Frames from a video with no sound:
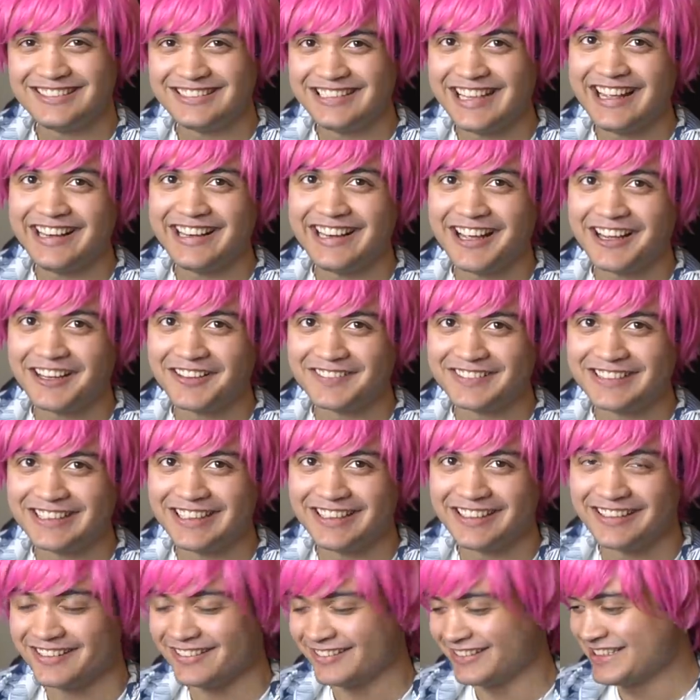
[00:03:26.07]
10 out of
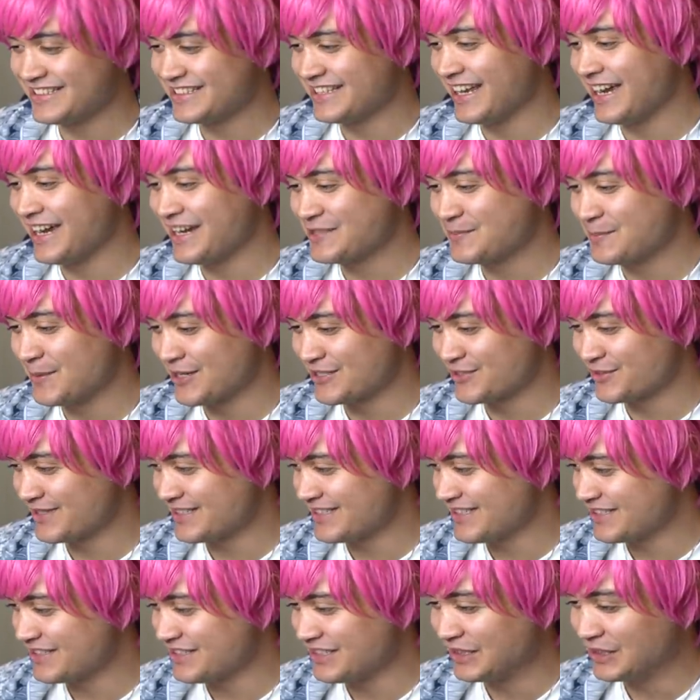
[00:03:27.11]
10. This is the Xbox
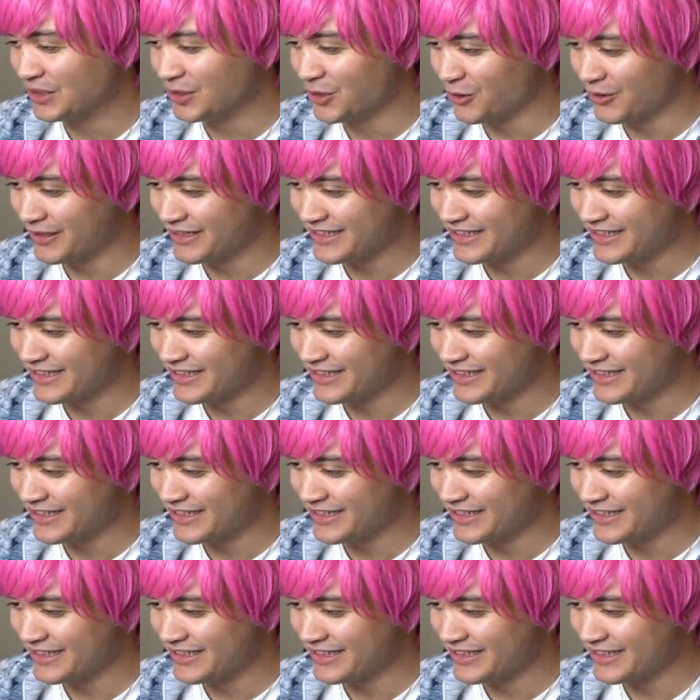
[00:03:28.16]
360 glory